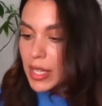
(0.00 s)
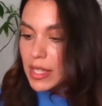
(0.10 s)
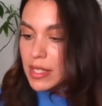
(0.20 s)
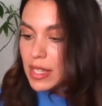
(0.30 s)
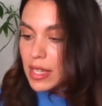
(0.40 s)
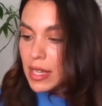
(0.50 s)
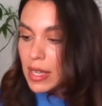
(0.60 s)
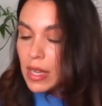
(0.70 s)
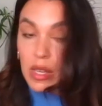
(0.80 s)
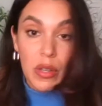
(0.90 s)
Is it,
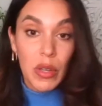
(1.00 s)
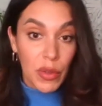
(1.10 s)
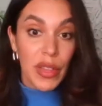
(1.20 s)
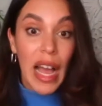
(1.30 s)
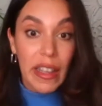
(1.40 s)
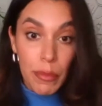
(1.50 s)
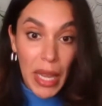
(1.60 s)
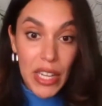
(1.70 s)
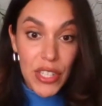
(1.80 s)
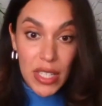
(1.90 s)
the lack of
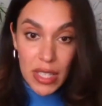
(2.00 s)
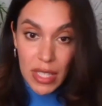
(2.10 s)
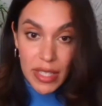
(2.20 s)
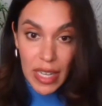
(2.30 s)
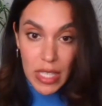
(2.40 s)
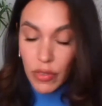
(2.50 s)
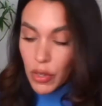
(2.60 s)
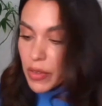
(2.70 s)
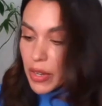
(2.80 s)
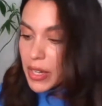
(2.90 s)
patients in this case for
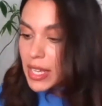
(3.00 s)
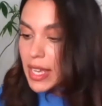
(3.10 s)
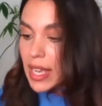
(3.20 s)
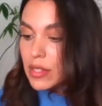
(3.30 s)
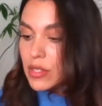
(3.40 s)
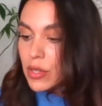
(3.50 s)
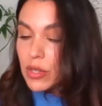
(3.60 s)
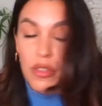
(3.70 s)
ovarian cancer,